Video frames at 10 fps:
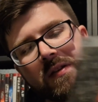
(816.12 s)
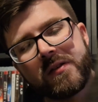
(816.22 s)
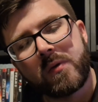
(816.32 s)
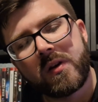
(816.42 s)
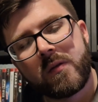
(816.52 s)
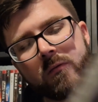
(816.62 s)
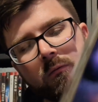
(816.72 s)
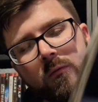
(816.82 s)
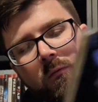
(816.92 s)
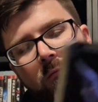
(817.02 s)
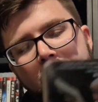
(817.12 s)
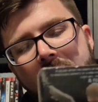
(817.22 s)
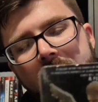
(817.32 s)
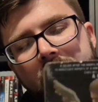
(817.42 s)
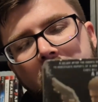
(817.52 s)
this is one of the
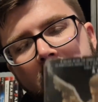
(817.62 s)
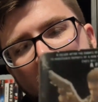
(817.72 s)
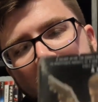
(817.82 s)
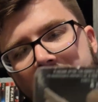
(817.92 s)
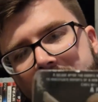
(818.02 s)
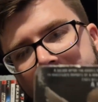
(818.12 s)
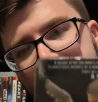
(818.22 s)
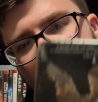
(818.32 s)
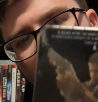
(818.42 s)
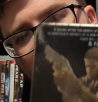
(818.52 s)
rare few games